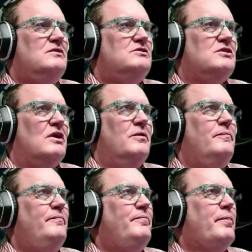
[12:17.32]
So,
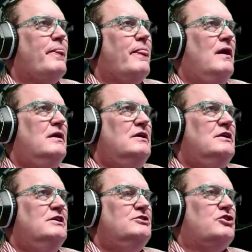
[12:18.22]

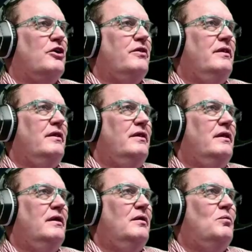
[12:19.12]
so
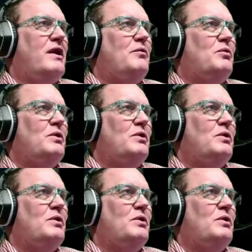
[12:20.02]
what I